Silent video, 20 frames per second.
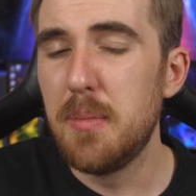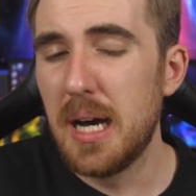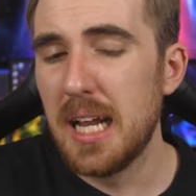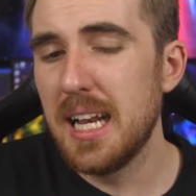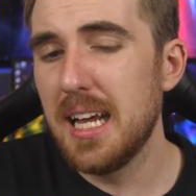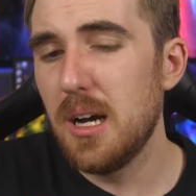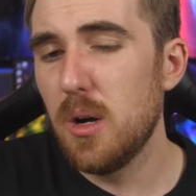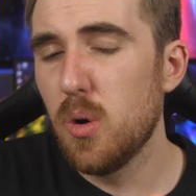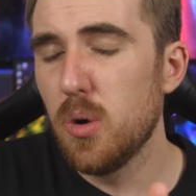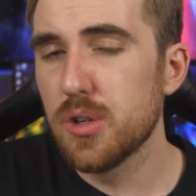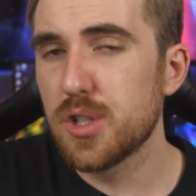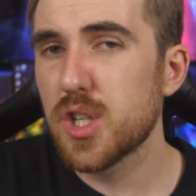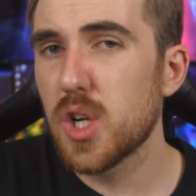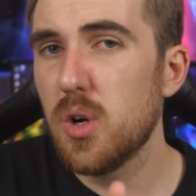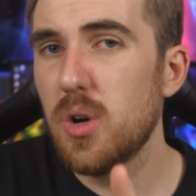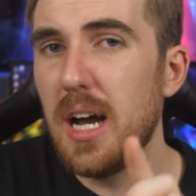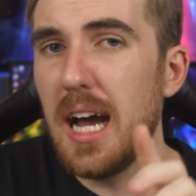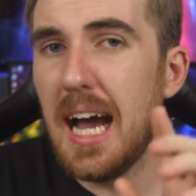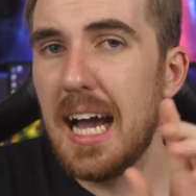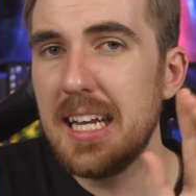But
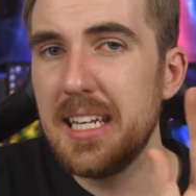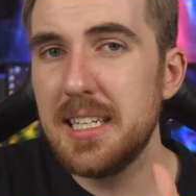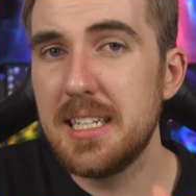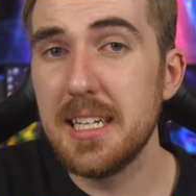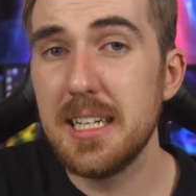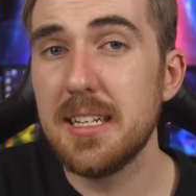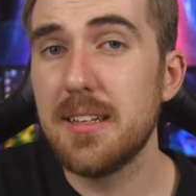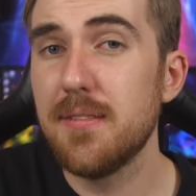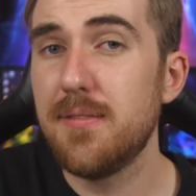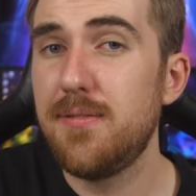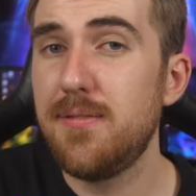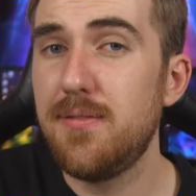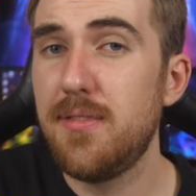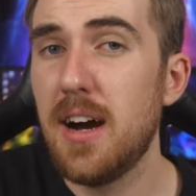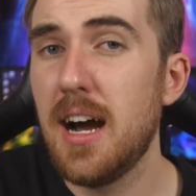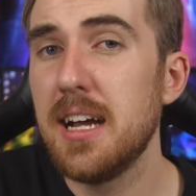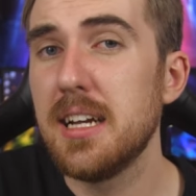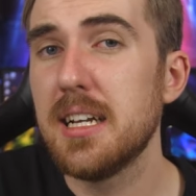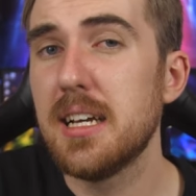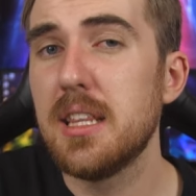also, I did
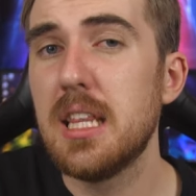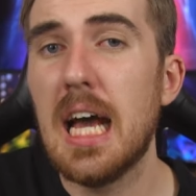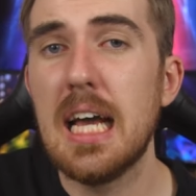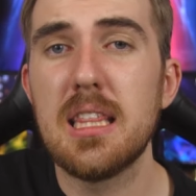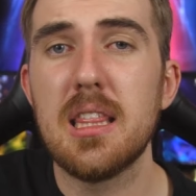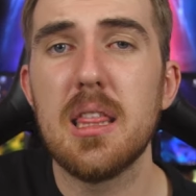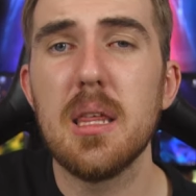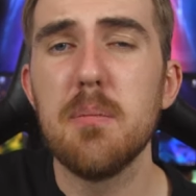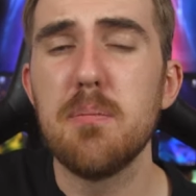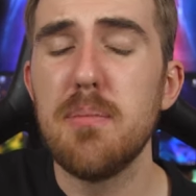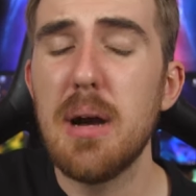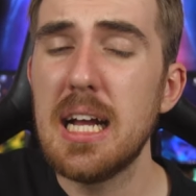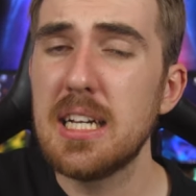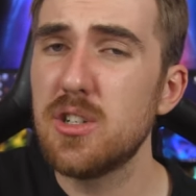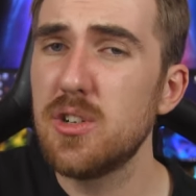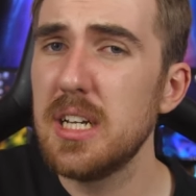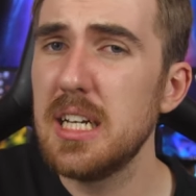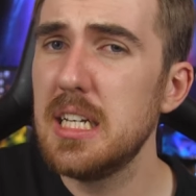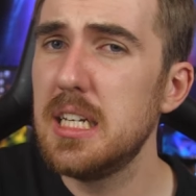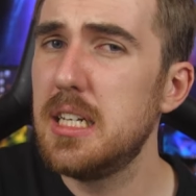find that the
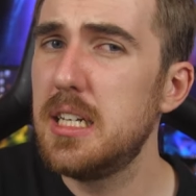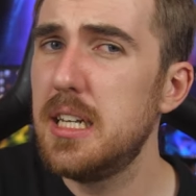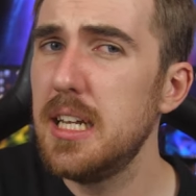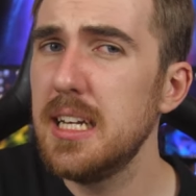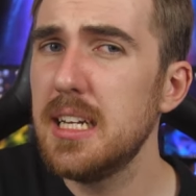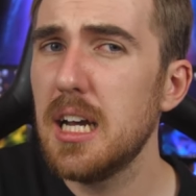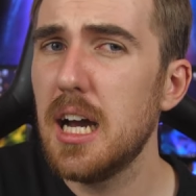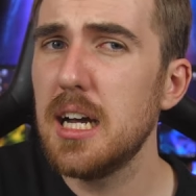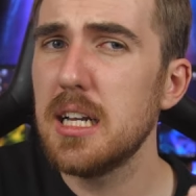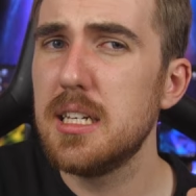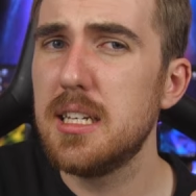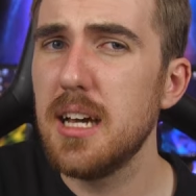battery did